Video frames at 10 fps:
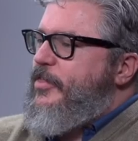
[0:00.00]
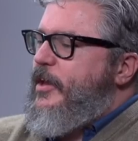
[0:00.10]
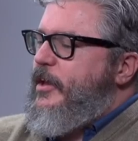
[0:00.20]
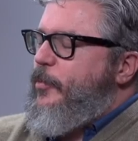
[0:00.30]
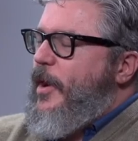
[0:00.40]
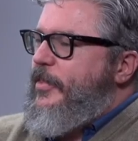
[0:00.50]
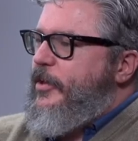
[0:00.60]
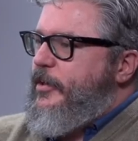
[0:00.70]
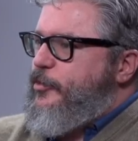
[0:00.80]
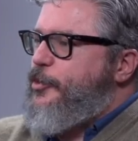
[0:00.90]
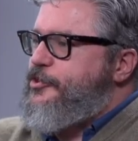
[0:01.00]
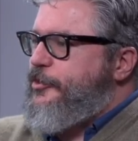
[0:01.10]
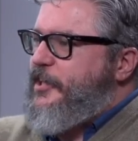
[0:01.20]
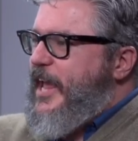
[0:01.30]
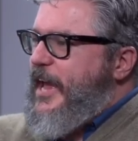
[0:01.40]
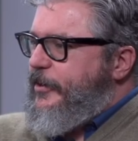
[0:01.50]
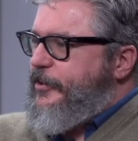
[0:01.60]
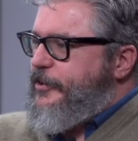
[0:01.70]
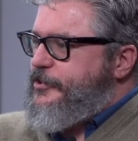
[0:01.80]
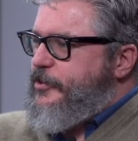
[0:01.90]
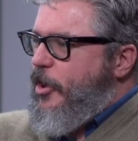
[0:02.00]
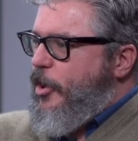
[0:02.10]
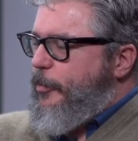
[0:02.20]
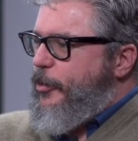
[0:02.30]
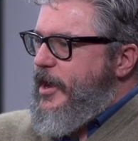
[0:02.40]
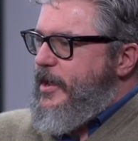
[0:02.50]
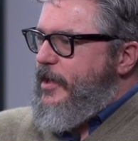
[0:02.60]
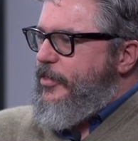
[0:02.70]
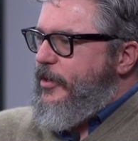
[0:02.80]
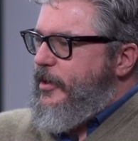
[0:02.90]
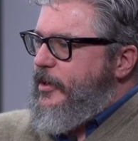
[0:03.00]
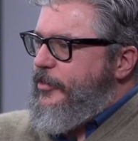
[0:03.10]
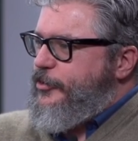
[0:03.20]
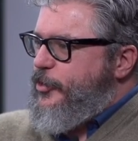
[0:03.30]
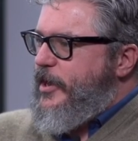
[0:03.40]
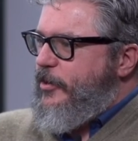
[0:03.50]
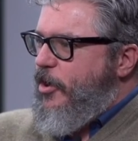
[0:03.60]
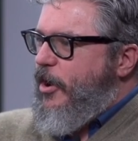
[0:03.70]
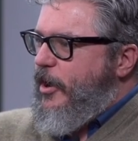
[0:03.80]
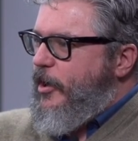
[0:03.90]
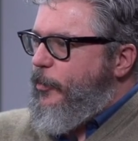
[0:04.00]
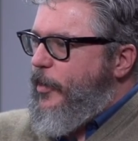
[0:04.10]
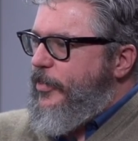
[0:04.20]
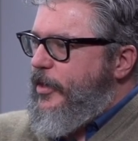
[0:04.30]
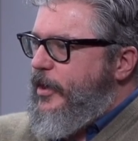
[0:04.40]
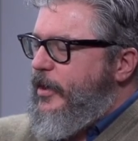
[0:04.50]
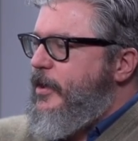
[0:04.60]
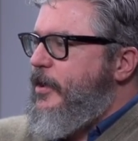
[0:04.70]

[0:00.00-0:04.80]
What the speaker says: the crystal decanters all break in the train car when the